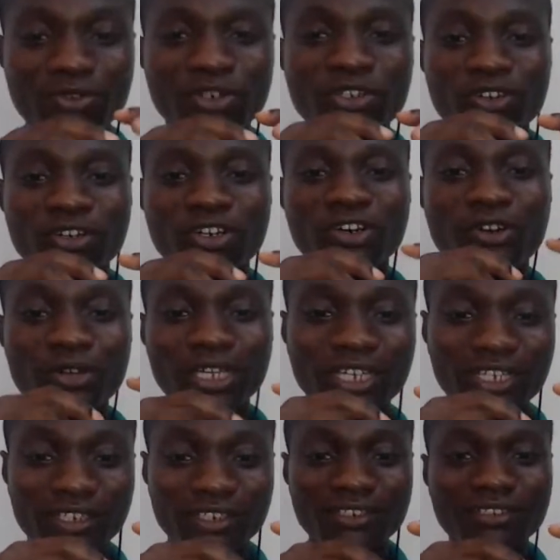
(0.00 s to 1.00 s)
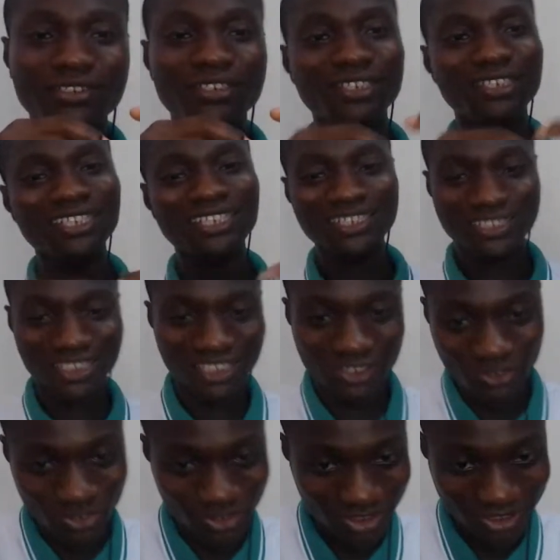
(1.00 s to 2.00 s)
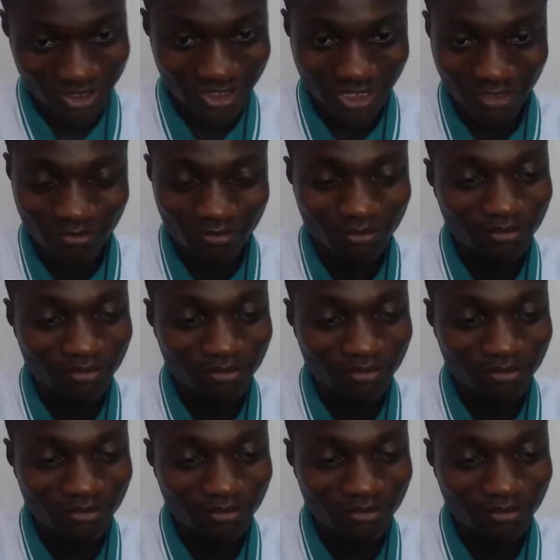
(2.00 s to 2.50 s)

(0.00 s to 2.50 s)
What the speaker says: for your login is in your system.